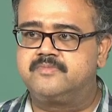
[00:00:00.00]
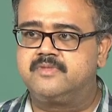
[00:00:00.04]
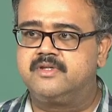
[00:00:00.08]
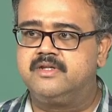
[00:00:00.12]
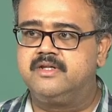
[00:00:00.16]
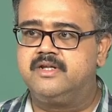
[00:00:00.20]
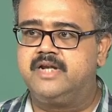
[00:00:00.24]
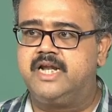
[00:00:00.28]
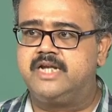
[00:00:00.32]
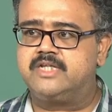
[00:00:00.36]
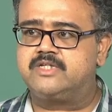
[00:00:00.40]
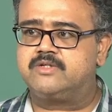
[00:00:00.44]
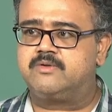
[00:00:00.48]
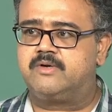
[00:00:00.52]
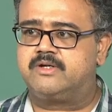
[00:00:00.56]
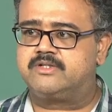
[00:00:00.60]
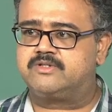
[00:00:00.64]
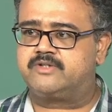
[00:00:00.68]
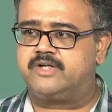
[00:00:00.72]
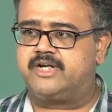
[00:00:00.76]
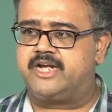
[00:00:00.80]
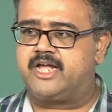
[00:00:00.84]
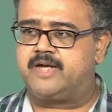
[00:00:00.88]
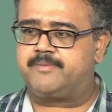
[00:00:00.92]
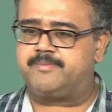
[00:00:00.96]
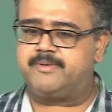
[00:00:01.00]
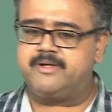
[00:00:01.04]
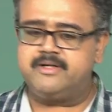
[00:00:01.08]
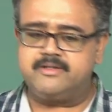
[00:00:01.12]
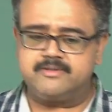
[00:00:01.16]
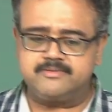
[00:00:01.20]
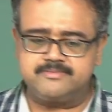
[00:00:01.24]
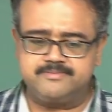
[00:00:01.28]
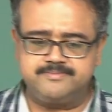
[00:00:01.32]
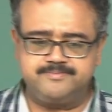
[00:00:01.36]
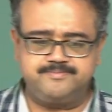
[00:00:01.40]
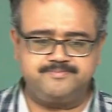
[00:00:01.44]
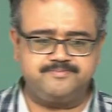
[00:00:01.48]
right. So, what is going to happen?
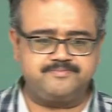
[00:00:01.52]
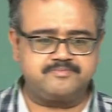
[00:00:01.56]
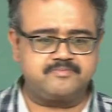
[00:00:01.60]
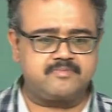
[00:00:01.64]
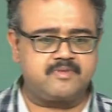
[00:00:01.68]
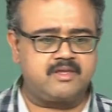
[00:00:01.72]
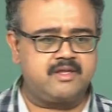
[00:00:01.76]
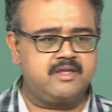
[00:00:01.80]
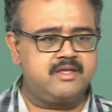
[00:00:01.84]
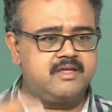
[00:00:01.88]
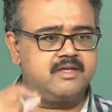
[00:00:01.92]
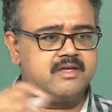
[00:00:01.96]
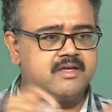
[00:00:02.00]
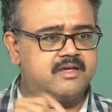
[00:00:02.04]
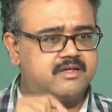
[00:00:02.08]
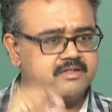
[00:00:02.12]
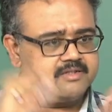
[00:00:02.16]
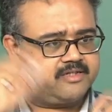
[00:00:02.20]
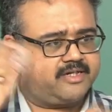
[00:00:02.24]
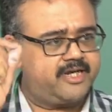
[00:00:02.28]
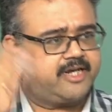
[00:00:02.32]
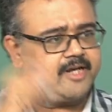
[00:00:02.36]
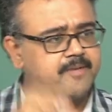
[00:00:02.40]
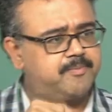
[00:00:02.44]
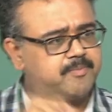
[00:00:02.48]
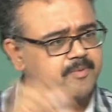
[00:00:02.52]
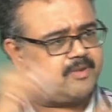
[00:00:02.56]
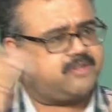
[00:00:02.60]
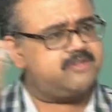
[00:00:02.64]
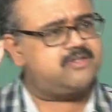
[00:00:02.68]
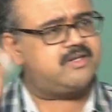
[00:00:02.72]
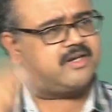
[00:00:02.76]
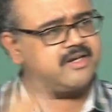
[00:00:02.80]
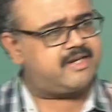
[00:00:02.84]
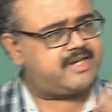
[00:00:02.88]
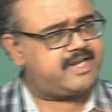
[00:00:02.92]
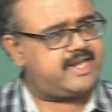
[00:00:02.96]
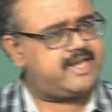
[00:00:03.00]
Data points
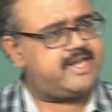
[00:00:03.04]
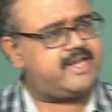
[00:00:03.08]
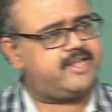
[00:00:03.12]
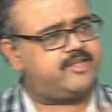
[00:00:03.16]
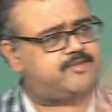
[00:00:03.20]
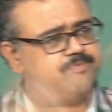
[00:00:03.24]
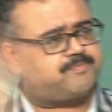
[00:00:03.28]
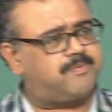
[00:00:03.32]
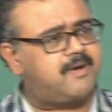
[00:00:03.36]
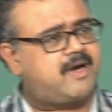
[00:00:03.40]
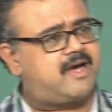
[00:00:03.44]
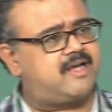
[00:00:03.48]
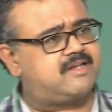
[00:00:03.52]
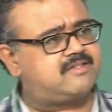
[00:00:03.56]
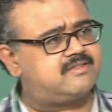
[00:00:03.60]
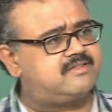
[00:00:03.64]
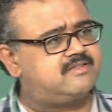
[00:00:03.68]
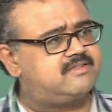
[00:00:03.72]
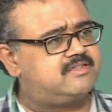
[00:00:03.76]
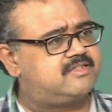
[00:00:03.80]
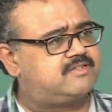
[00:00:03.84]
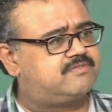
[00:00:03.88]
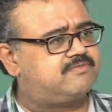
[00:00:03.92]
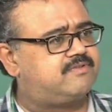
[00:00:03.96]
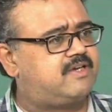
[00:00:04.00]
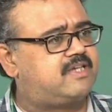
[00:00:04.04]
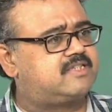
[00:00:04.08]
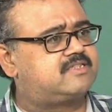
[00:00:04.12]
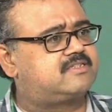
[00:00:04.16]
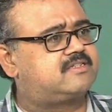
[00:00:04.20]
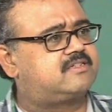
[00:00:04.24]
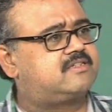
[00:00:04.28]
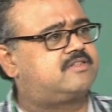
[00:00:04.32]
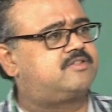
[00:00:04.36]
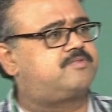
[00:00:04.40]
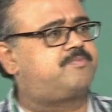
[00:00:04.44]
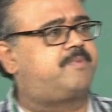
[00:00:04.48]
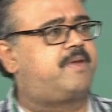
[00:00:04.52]
are really sparse in this
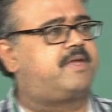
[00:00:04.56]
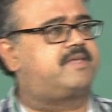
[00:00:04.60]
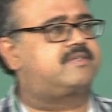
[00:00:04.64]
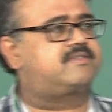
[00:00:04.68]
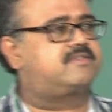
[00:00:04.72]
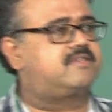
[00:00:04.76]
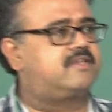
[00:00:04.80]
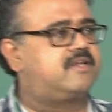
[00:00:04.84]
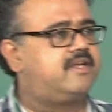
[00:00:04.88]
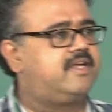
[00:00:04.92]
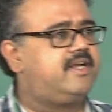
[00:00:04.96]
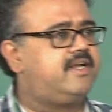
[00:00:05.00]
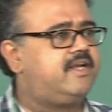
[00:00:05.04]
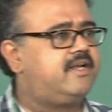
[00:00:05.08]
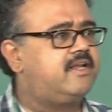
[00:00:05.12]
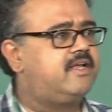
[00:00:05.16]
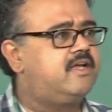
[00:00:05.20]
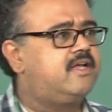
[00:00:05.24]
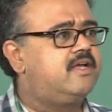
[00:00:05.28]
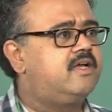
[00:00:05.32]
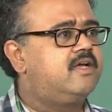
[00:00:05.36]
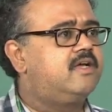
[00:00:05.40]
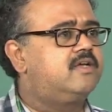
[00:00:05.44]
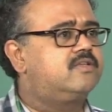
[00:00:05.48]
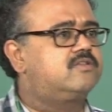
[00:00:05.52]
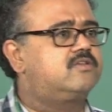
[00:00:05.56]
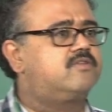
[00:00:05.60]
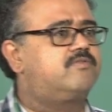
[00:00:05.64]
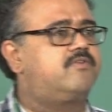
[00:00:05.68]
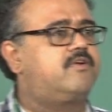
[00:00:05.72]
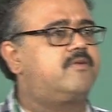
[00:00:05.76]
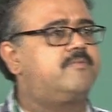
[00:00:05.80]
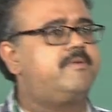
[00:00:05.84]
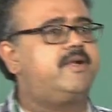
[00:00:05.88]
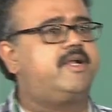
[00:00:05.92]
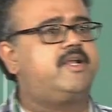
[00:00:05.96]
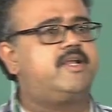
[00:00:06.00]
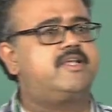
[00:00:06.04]
vast space, right. So, for
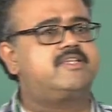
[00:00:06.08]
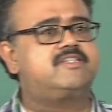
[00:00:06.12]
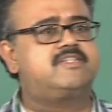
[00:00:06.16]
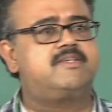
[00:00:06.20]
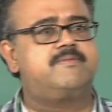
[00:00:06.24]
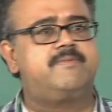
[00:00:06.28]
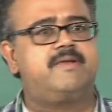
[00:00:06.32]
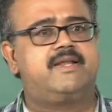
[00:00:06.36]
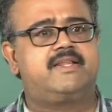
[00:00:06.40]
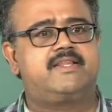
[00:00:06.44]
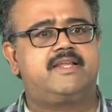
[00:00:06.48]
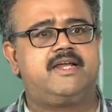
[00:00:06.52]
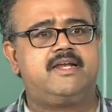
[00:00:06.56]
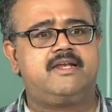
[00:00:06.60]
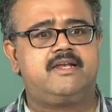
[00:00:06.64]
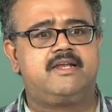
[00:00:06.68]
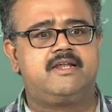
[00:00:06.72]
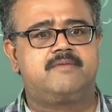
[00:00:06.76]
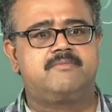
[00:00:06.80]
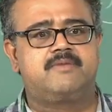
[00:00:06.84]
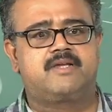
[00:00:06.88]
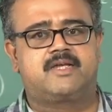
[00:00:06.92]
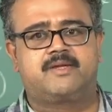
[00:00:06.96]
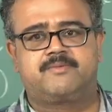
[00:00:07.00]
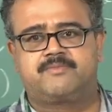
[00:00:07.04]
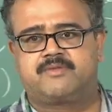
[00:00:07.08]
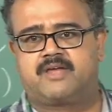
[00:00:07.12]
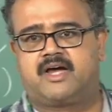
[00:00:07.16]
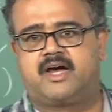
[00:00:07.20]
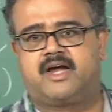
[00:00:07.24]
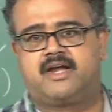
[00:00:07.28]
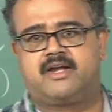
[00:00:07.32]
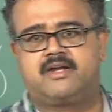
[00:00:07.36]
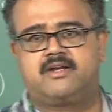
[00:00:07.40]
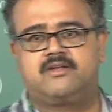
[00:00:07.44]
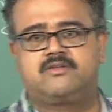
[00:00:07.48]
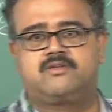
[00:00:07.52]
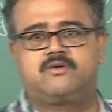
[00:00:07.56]
me to estimate that becomes
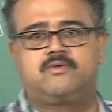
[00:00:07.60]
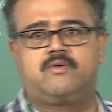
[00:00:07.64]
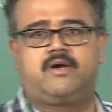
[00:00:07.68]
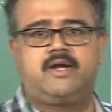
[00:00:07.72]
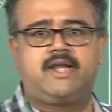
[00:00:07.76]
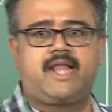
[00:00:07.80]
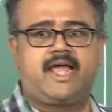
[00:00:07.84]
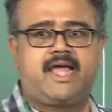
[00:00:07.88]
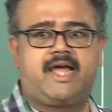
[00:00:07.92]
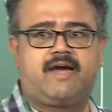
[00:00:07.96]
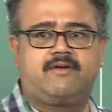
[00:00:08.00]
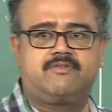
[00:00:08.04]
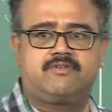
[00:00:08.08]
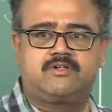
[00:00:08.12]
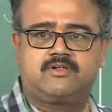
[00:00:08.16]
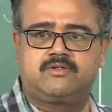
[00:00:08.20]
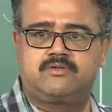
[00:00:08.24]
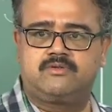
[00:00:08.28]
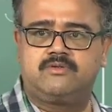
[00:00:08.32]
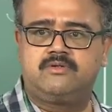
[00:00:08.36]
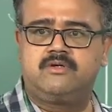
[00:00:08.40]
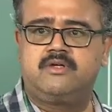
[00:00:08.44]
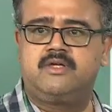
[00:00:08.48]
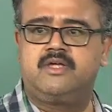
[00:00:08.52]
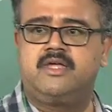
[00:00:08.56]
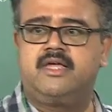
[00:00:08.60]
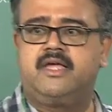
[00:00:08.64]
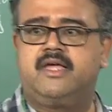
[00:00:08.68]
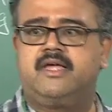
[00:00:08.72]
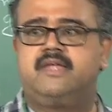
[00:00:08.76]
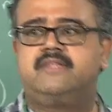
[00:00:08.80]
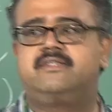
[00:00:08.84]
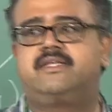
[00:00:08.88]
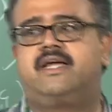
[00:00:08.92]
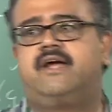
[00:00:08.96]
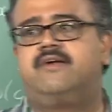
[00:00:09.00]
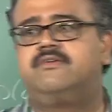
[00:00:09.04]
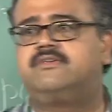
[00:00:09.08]
hard. So, what I have to do
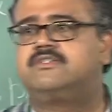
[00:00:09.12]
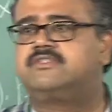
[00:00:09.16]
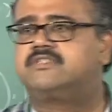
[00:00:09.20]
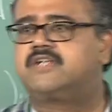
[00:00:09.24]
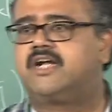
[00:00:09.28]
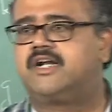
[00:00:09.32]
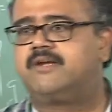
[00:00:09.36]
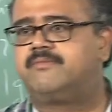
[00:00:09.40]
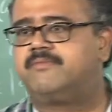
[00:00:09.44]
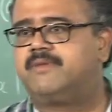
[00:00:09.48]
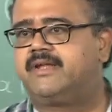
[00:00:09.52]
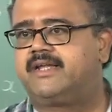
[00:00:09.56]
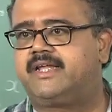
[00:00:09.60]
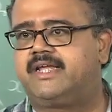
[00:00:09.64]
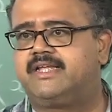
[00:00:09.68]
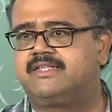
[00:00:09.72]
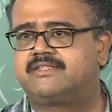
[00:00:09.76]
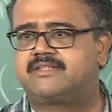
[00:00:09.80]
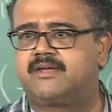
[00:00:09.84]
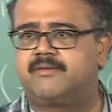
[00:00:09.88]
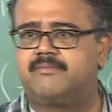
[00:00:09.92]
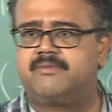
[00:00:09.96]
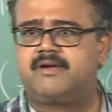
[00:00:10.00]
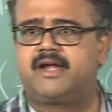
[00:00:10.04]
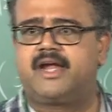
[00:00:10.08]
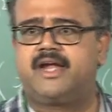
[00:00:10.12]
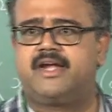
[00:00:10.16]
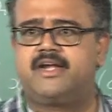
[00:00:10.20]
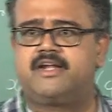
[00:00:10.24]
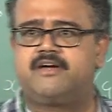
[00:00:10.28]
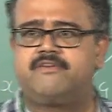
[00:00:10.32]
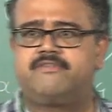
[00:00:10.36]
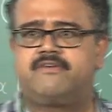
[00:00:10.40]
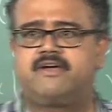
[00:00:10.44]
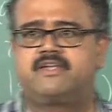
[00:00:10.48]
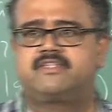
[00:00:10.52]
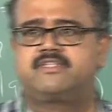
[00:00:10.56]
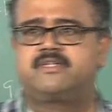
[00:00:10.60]
is I have to start making some kind
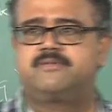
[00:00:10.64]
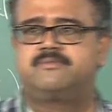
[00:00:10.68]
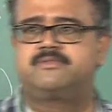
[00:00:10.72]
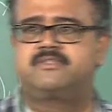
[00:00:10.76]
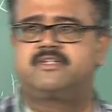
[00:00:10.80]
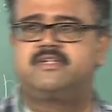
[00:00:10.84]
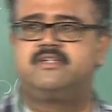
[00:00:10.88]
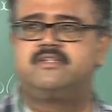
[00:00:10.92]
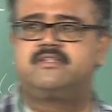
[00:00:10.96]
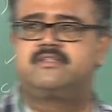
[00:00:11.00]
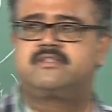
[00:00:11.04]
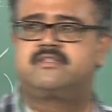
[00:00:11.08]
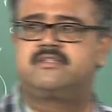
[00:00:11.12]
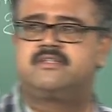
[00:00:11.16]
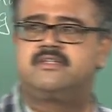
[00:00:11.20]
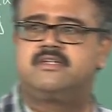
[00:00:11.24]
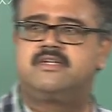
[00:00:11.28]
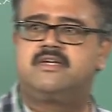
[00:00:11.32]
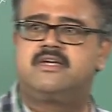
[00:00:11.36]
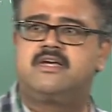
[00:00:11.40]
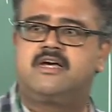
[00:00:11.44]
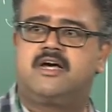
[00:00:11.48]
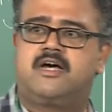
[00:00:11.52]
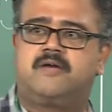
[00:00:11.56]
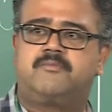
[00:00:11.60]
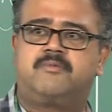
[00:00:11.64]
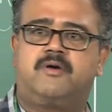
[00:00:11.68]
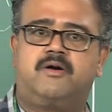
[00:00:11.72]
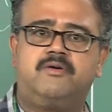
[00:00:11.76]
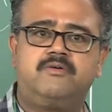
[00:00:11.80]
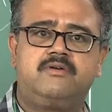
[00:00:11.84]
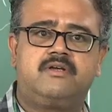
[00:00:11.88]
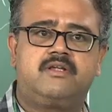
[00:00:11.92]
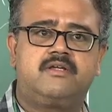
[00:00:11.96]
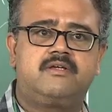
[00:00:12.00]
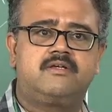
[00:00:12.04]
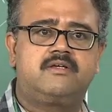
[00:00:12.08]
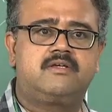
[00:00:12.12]
of assumptions about